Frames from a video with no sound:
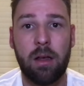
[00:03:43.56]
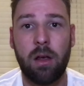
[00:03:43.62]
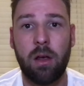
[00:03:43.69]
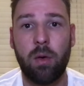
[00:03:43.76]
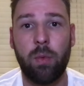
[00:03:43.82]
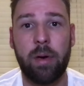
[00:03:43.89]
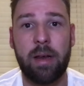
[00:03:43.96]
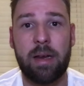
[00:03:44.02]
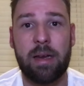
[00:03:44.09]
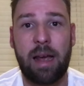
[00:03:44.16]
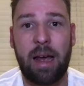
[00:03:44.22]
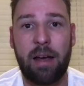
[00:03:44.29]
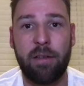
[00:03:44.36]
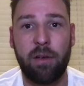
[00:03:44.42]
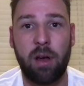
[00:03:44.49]
We'd
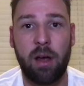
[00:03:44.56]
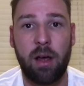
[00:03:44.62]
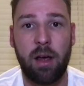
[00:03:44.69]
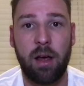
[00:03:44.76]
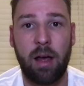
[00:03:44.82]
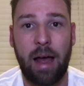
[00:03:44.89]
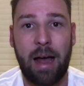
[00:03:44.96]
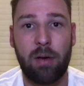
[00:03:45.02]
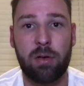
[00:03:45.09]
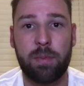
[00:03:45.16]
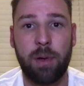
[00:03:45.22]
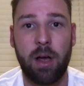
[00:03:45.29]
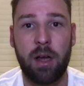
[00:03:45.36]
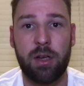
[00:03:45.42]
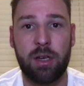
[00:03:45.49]
have a house
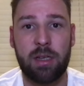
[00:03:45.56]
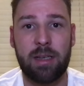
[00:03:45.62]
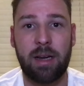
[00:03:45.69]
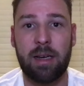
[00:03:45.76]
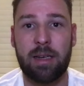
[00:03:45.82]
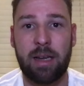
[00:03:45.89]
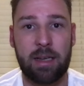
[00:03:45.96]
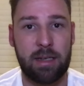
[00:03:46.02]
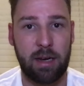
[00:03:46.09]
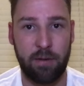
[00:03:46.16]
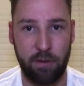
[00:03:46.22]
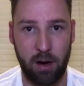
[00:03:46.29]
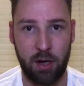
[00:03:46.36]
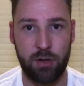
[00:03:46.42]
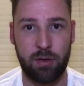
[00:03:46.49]
purchase done and dusted
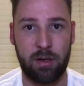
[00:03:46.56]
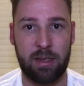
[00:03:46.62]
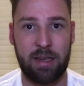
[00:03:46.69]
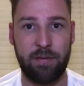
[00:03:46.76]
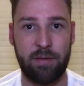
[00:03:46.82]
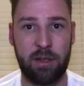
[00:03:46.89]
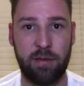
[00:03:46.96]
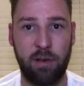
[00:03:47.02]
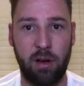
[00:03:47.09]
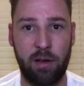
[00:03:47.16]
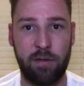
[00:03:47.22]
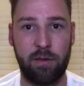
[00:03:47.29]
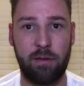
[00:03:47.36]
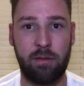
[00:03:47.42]
for 175